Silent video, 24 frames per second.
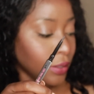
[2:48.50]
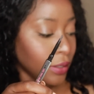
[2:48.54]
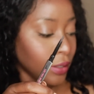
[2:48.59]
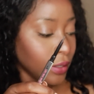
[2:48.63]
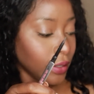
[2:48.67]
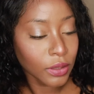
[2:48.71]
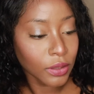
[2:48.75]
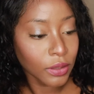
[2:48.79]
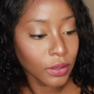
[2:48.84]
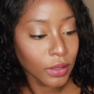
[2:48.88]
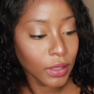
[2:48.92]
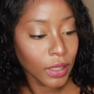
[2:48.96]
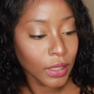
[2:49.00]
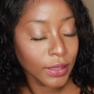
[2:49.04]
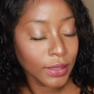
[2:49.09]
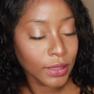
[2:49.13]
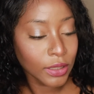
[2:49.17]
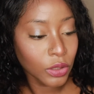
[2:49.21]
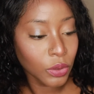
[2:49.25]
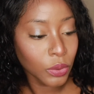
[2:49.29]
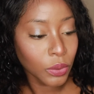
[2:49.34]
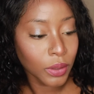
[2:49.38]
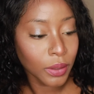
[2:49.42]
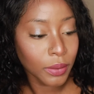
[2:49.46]
So let's
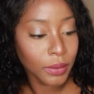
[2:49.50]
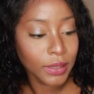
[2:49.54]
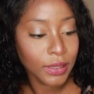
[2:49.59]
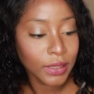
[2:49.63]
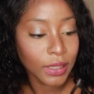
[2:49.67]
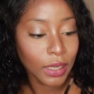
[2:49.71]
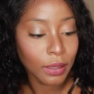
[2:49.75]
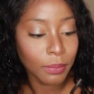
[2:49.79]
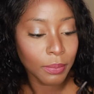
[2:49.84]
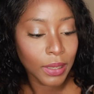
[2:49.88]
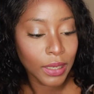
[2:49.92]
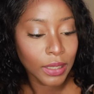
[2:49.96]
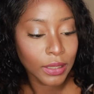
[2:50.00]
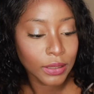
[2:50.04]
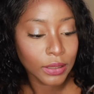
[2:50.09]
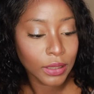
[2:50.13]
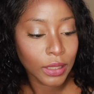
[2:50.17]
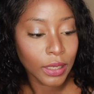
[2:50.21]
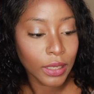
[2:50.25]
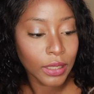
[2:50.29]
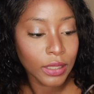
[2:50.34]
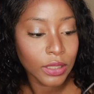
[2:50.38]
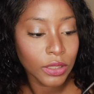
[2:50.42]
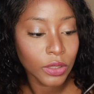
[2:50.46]
do it side by
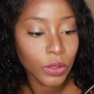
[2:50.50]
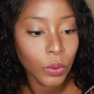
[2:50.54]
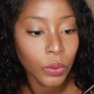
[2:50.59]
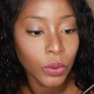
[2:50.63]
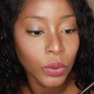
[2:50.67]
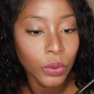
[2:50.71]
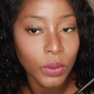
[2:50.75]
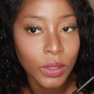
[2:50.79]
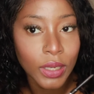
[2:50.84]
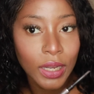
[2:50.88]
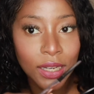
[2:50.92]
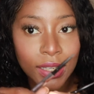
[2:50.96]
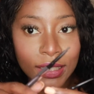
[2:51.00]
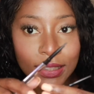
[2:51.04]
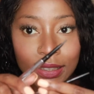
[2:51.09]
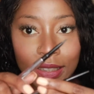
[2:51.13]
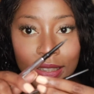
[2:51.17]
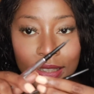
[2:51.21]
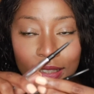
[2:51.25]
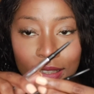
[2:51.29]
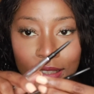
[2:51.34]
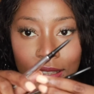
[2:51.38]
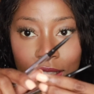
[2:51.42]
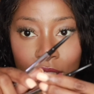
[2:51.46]
side so you guys
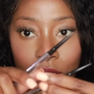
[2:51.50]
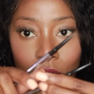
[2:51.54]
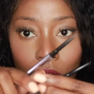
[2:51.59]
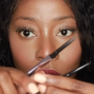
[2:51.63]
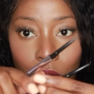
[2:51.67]
can see.